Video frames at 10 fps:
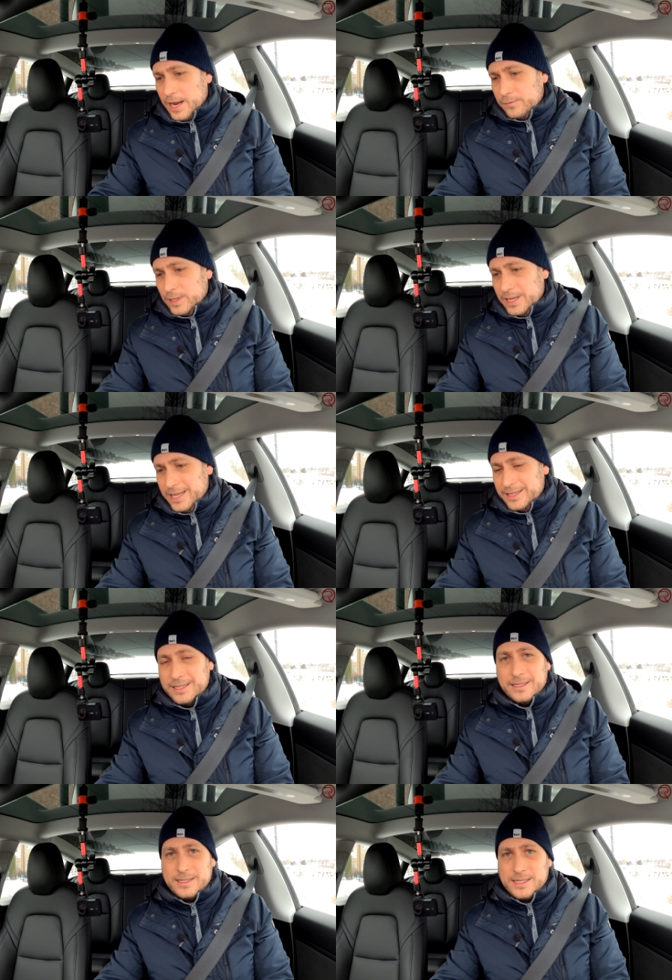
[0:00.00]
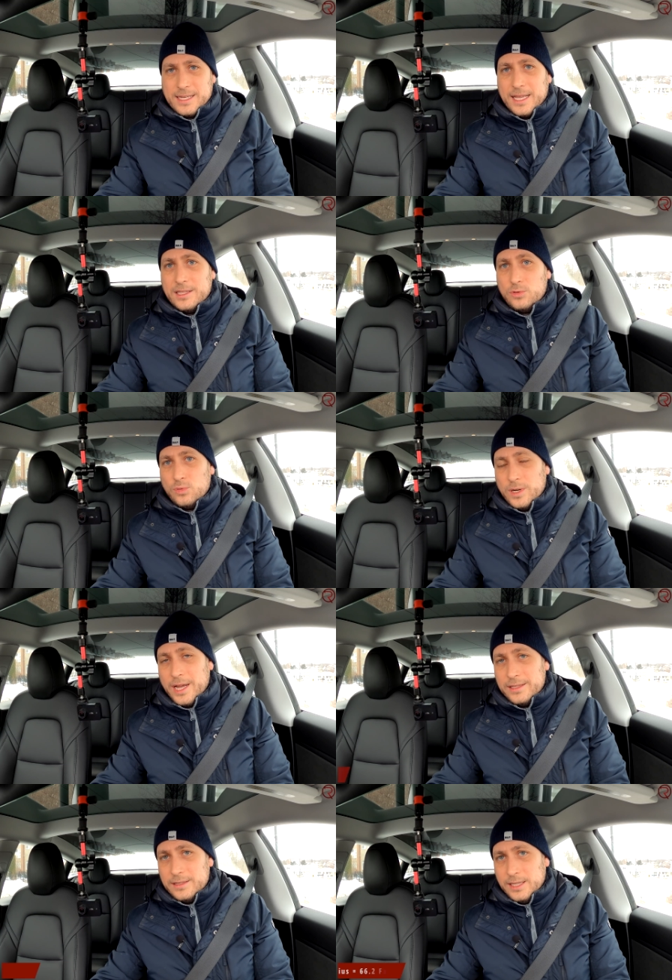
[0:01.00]
I have the heat set to
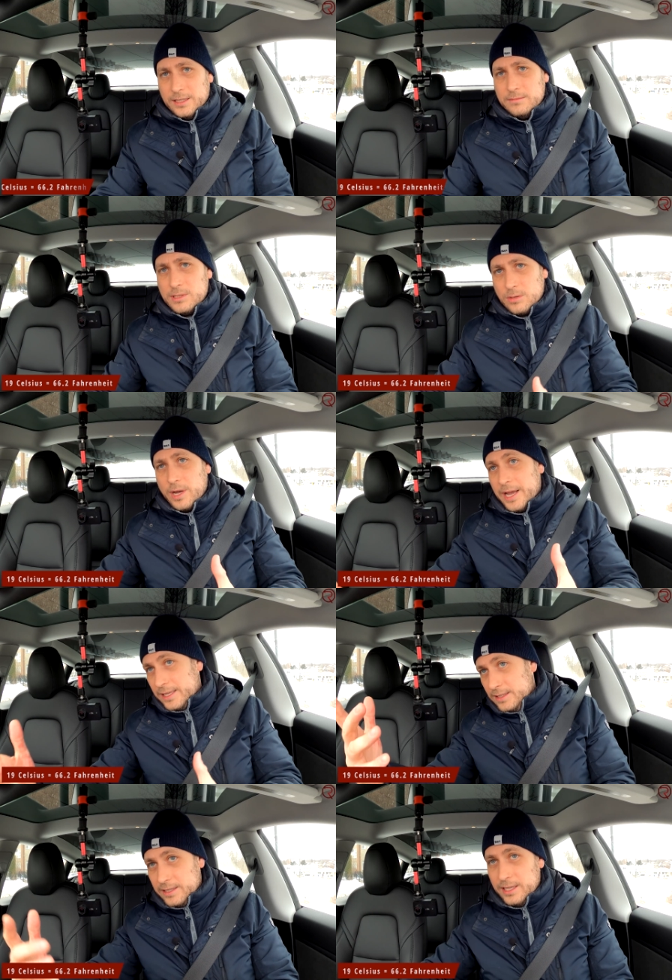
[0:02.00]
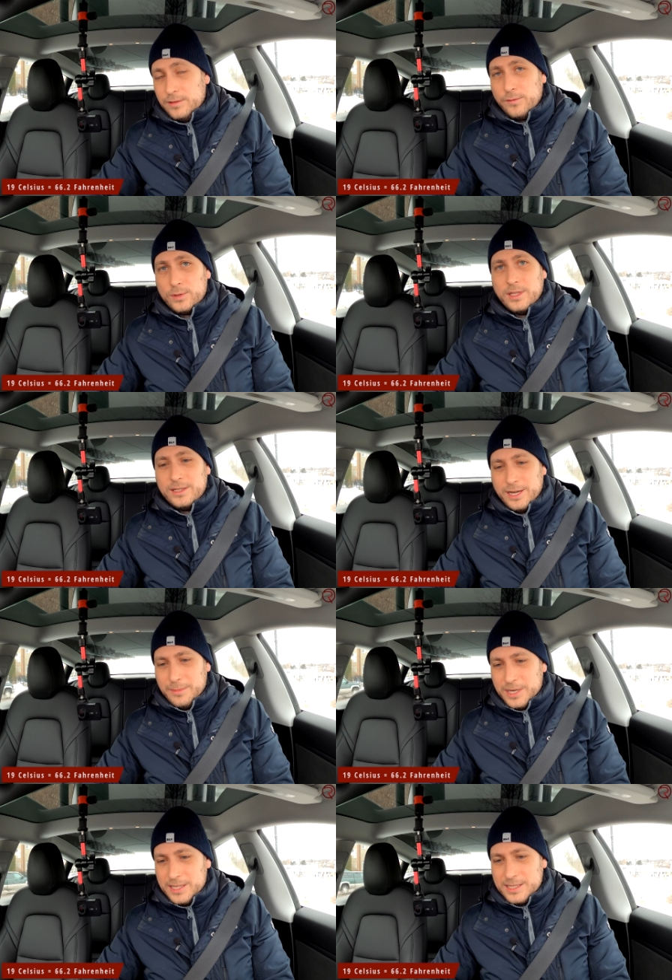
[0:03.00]
19, so I had the heat for the 3
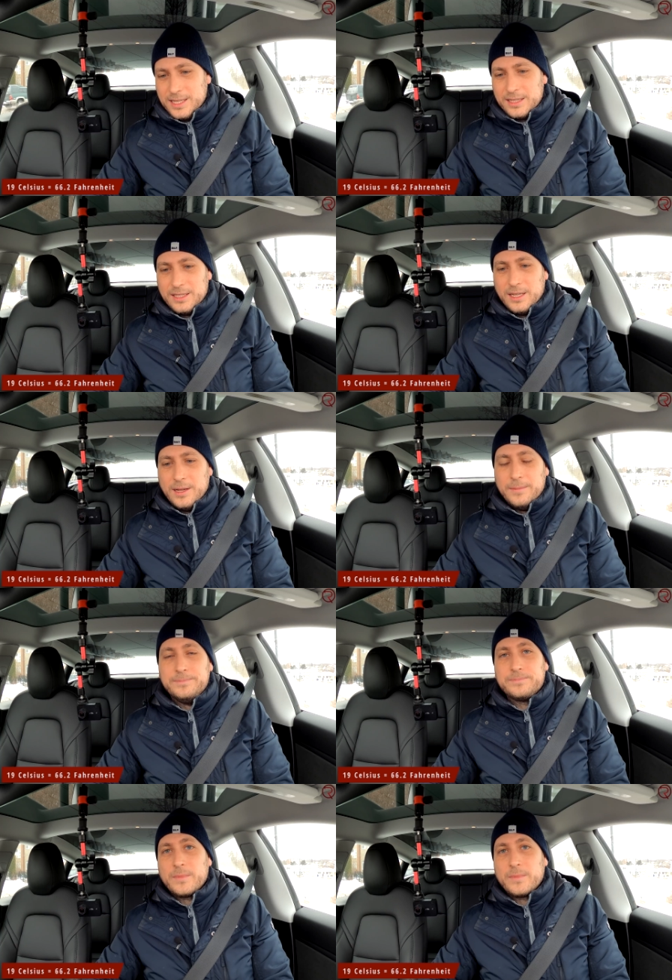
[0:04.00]
minutes that